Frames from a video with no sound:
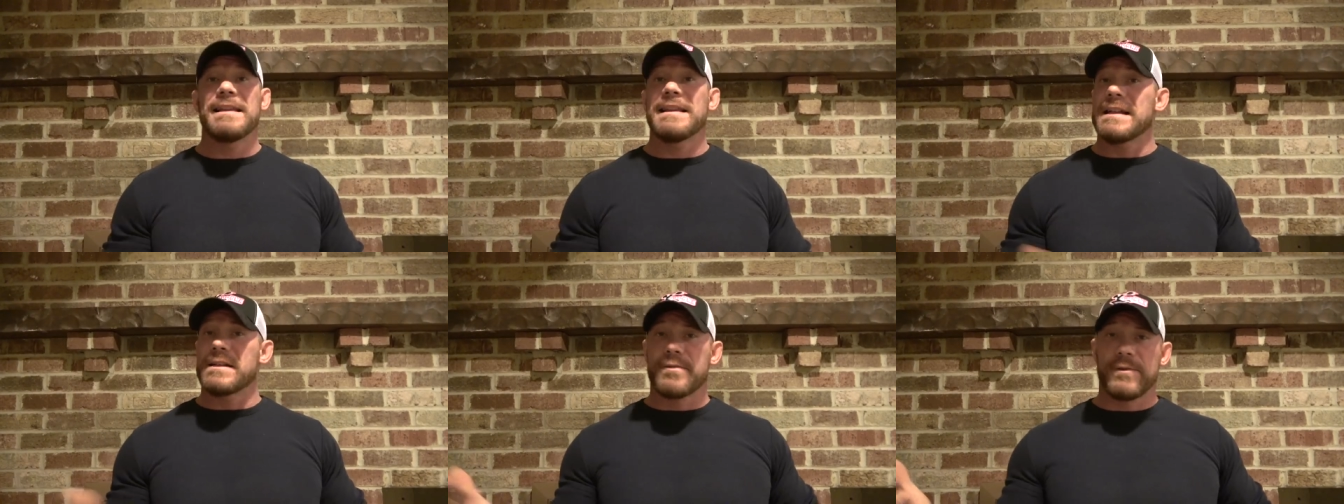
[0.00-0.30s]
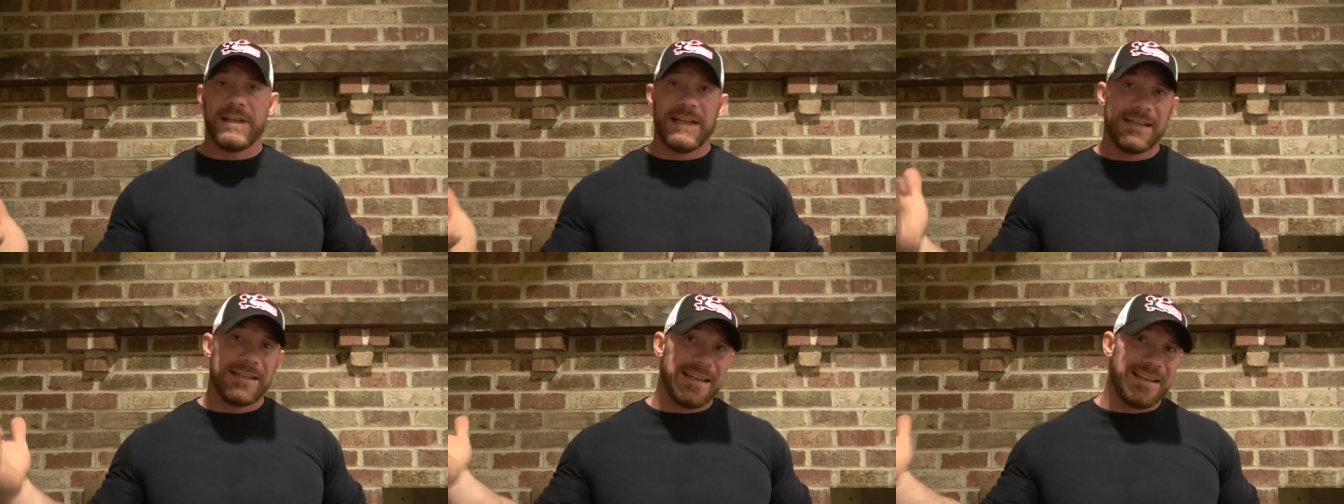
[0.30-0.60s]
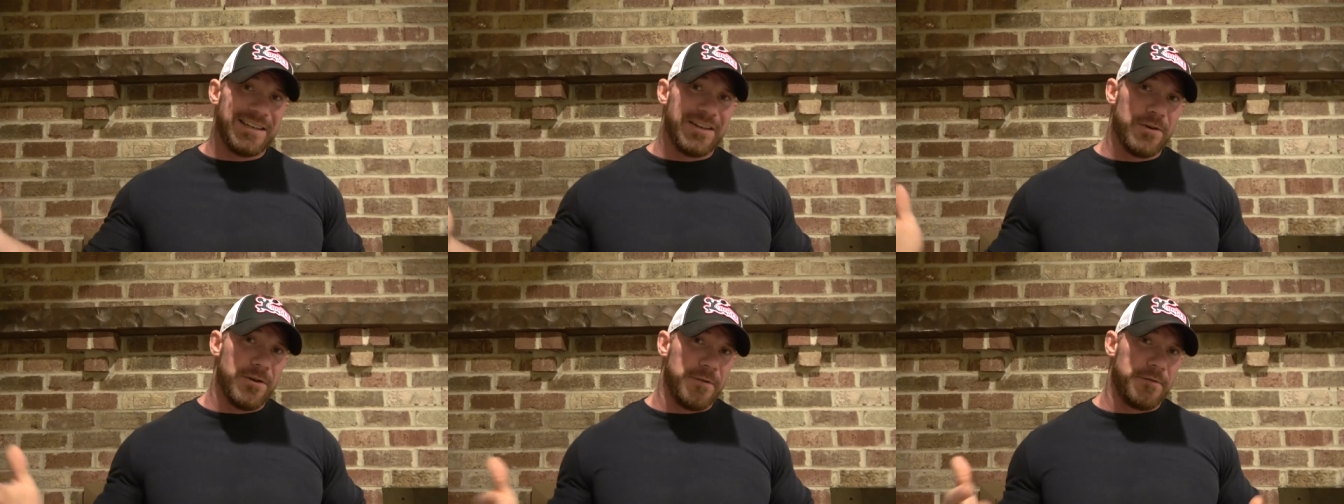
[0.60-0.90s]
And that's really
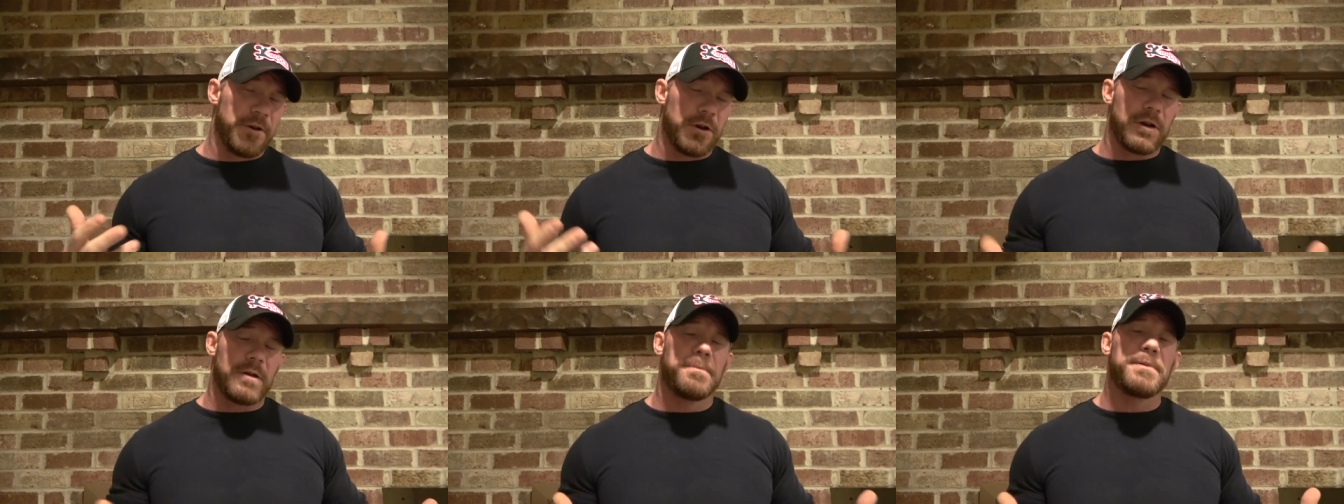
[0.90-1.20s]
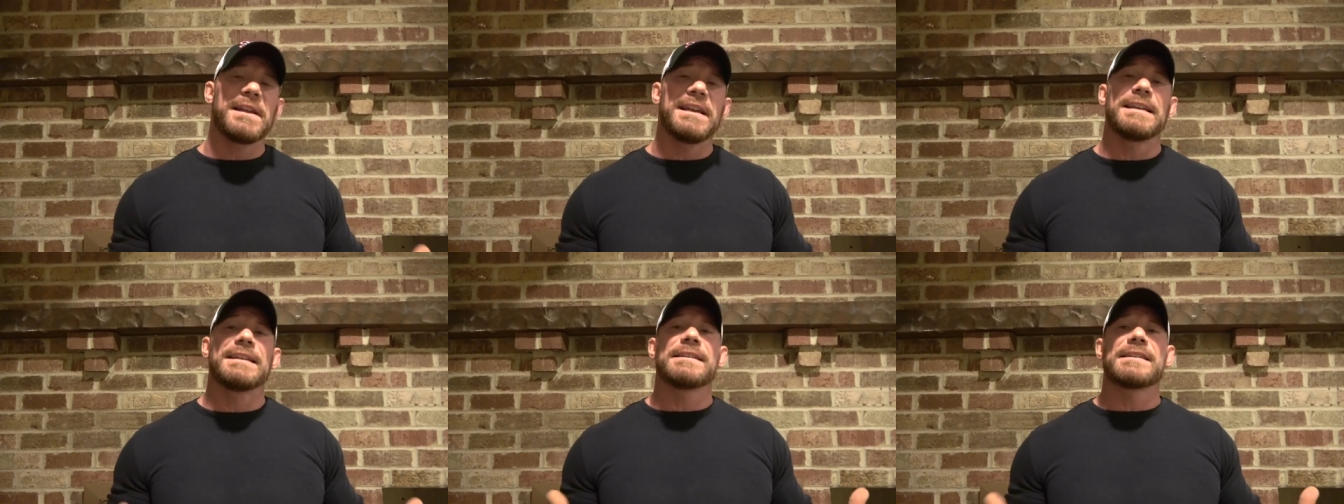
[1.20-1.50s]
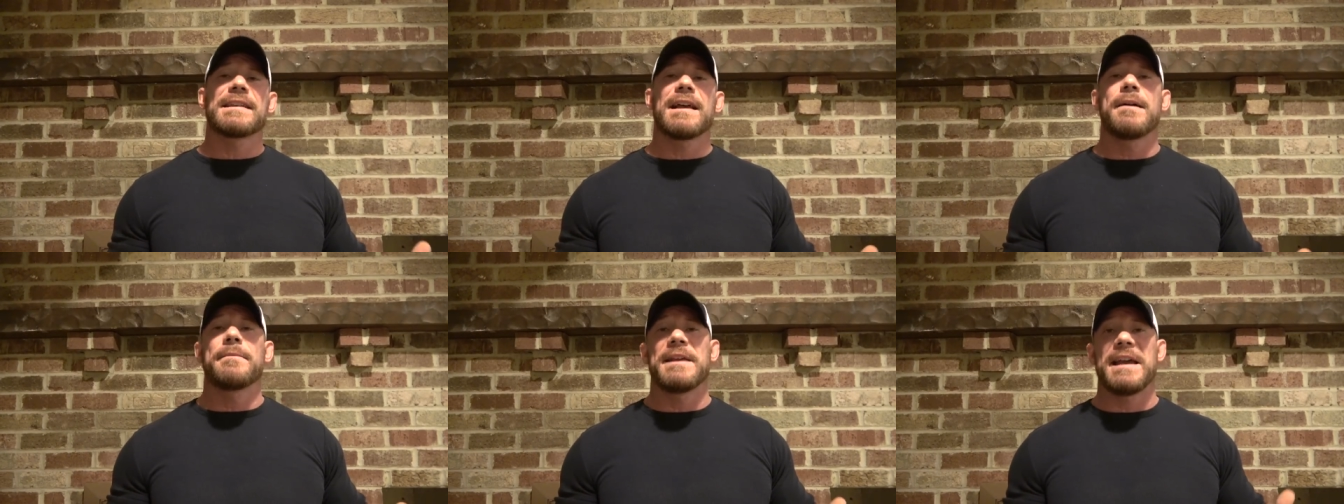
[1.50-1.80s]
easy to do if you're a complete
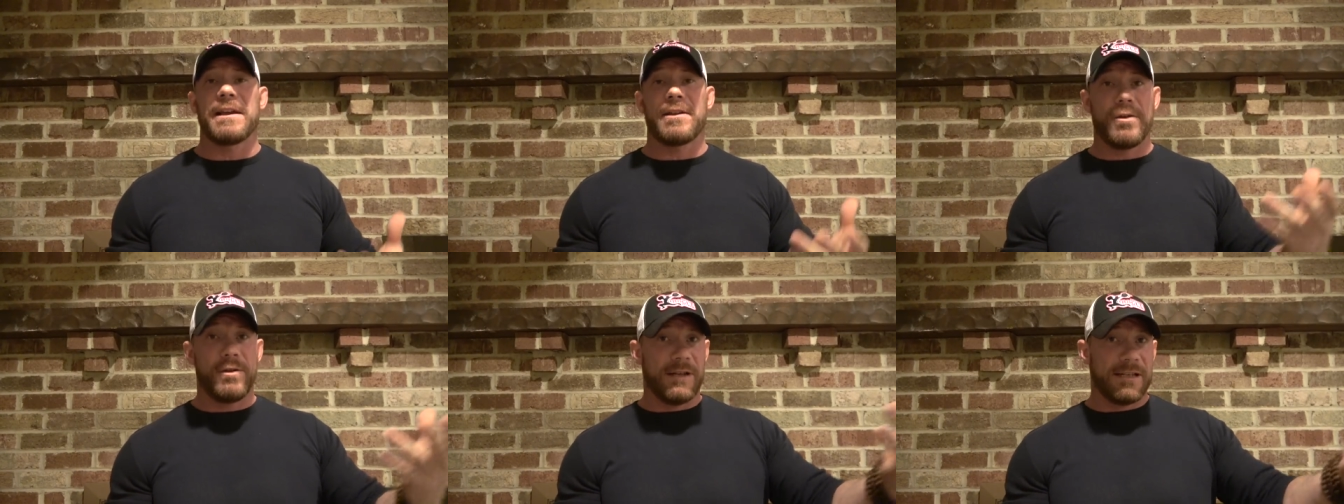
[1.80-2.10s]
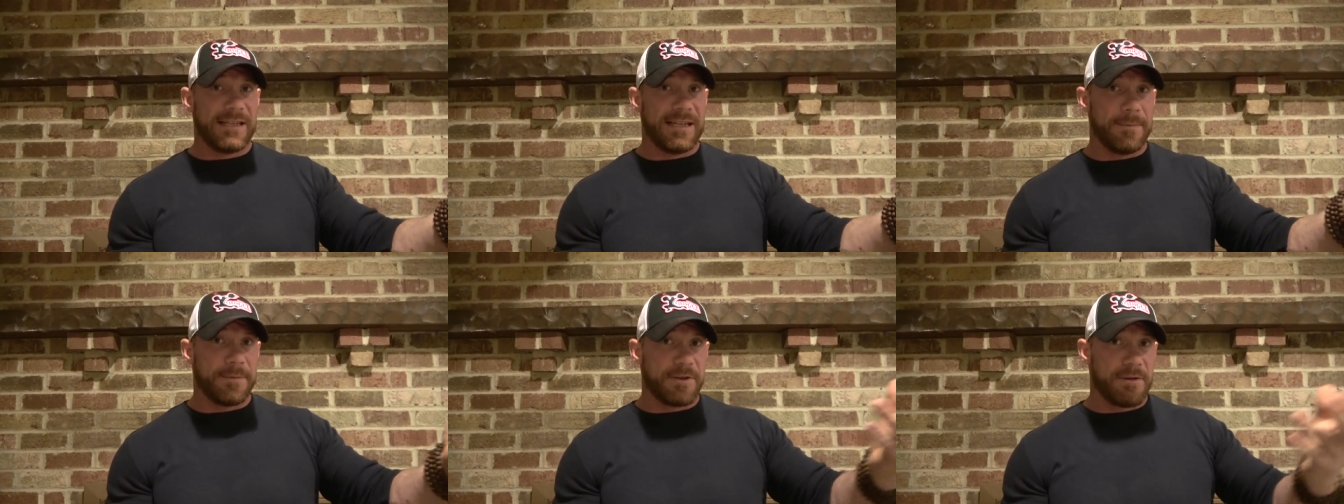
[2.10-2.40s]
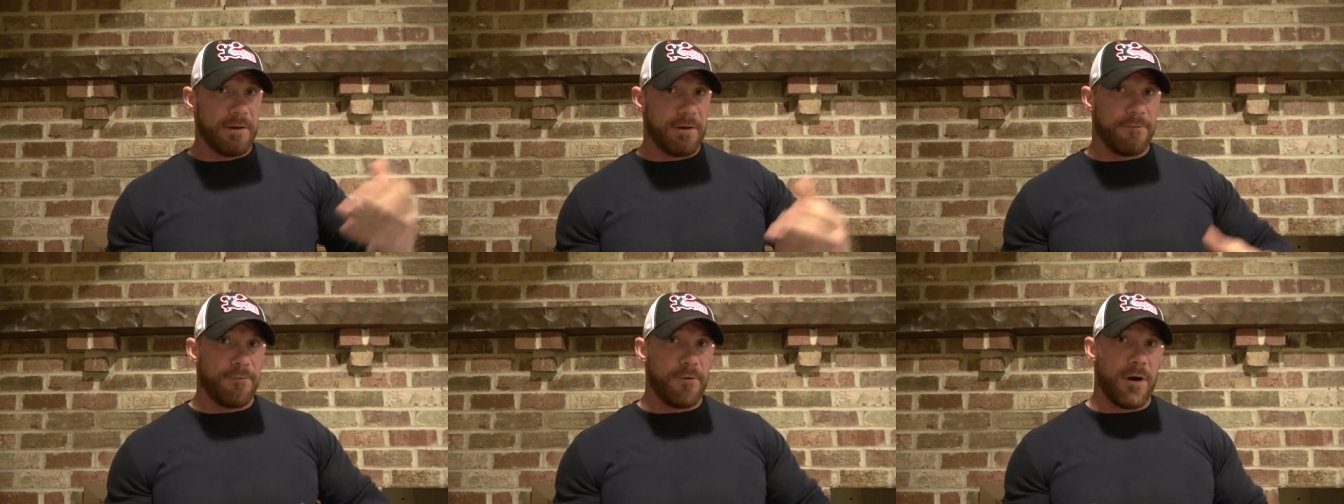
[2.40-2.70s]
insomniac who only sleeps
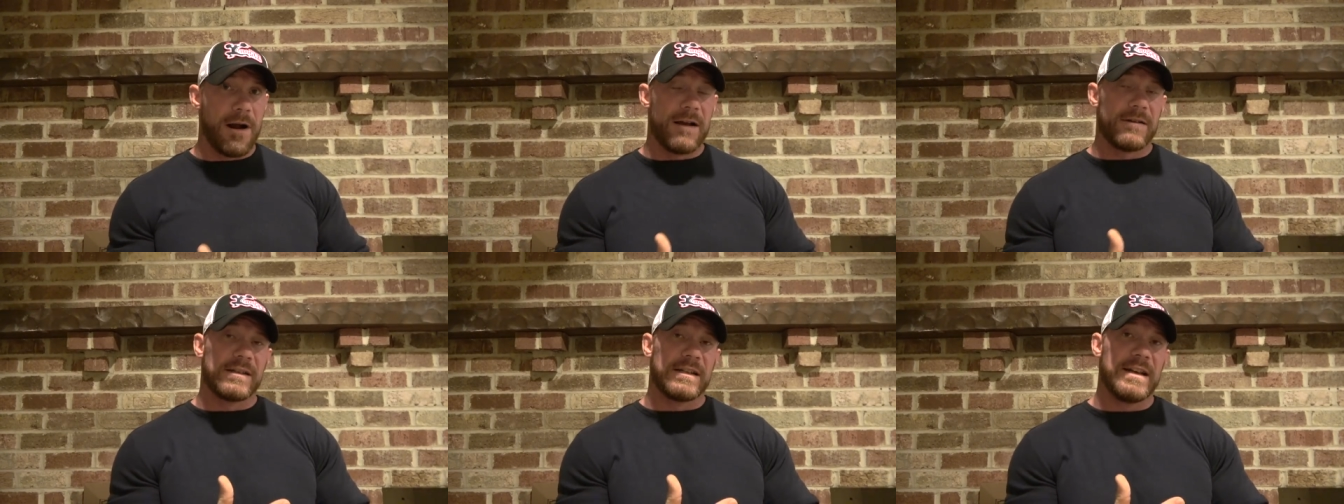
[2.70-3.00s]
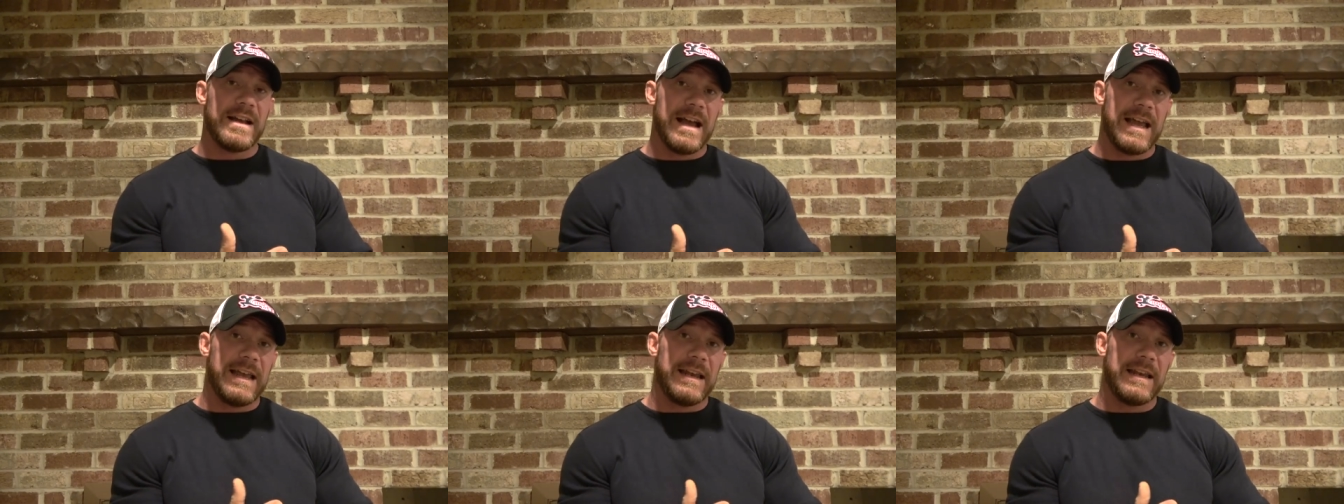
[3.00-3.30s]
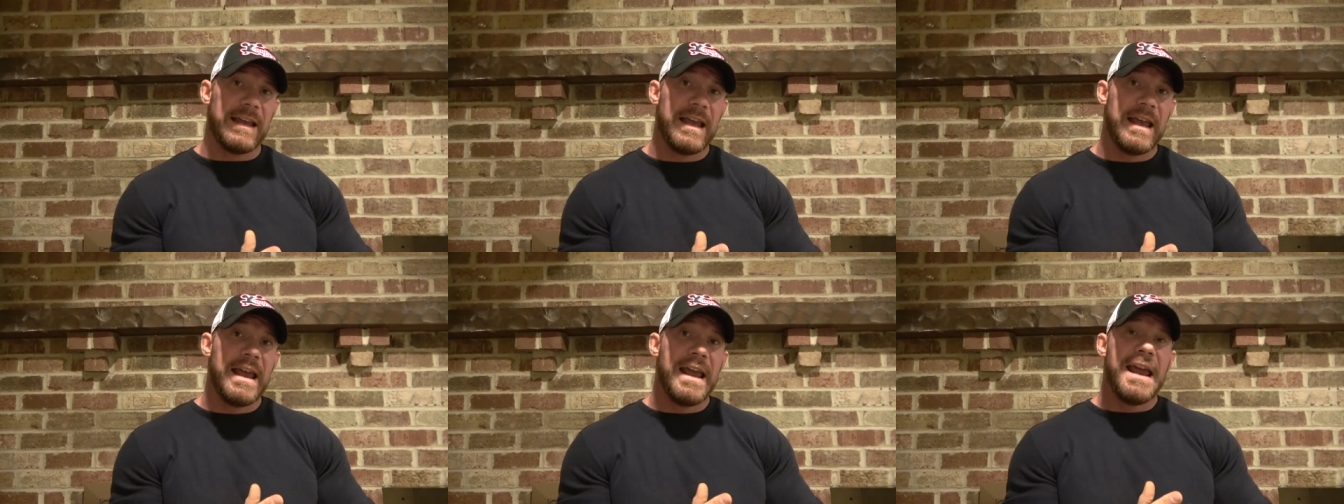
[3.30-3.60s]
three to four hours a night.